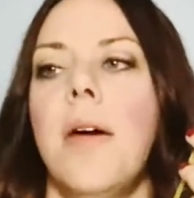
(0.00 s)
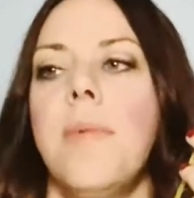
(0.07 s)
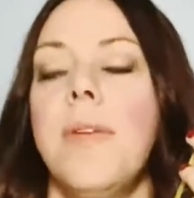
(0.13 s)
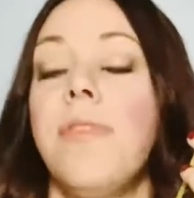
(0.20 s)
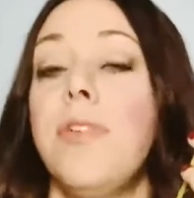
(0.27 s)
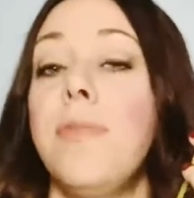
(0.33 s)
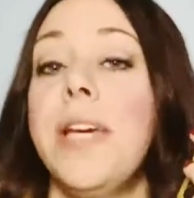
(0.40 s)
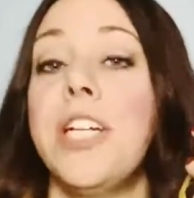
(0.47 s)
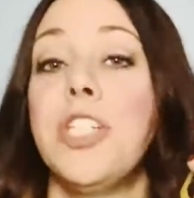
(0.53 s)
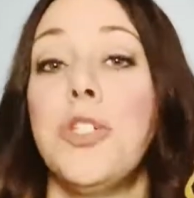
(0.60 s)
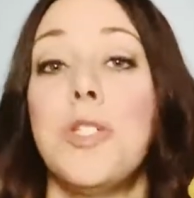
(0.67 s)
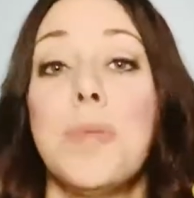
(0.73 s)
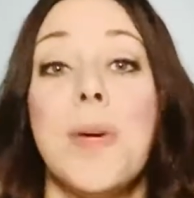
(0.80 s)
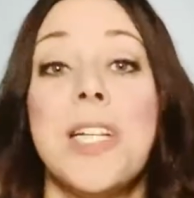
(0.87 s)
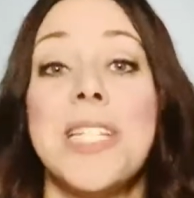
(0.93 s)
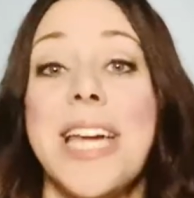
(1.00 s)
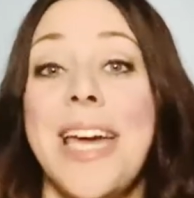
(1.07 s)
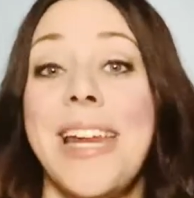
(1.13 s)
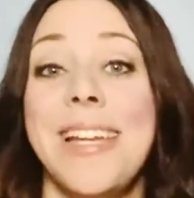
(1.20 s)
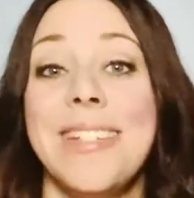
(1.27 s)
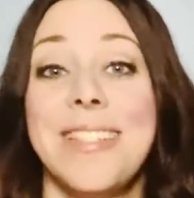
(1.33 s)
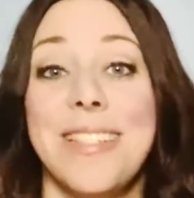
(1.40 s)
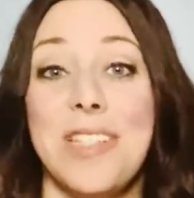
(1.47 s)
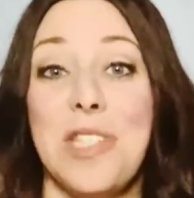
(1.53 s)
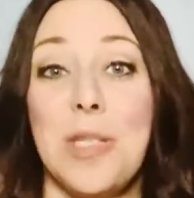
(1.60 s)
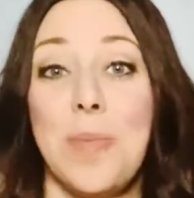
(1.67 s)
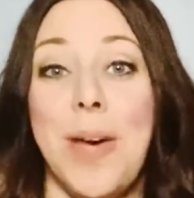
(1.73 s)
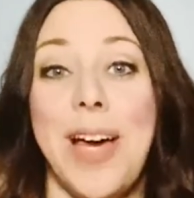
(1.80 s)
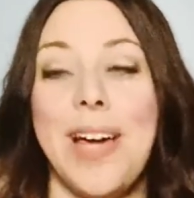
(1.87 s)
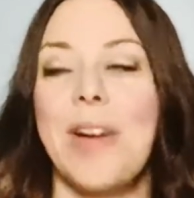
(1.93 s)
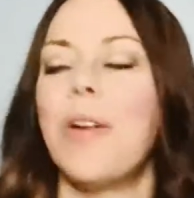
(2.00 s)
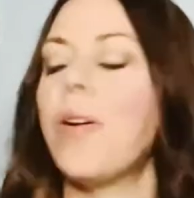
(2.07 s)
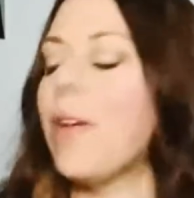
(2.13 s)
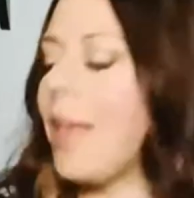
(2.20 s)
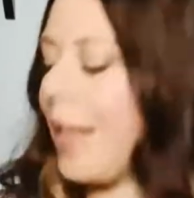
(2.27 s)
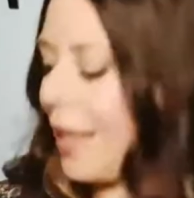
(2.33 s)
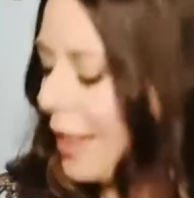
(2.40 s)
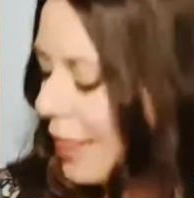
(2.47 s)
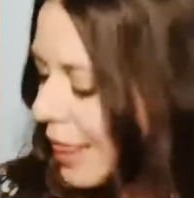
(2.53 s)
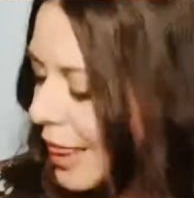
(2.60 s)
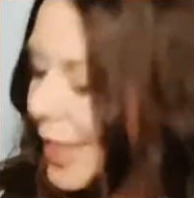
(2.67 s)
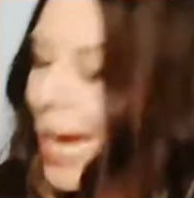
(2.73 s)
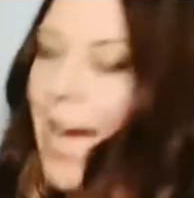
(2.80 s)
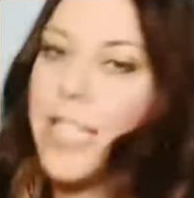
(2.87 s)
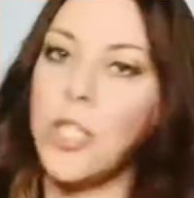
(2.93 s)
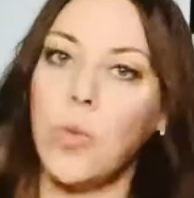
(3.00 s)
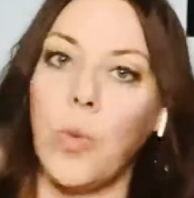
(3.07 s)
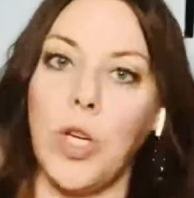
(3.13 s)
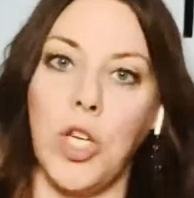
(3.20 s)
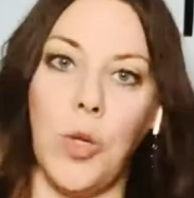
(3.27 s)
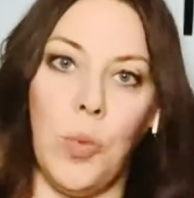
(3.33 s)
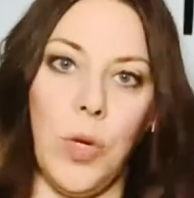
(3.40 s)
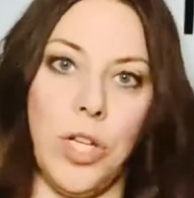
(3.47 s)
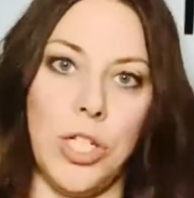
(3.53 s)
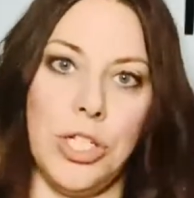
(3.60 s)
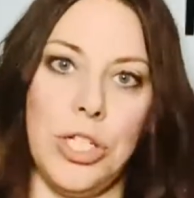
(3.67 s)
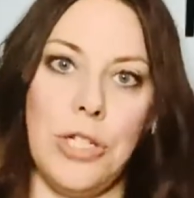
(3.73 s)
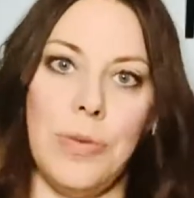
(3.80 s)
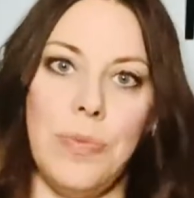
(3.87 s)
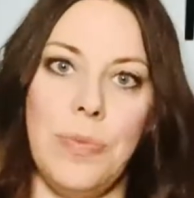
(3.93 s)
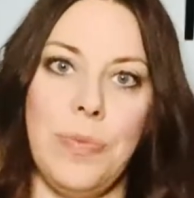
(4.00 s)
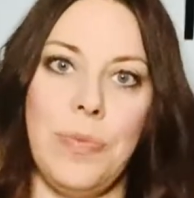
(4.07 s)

if it makes you spontaneously smile, that's what you want to do.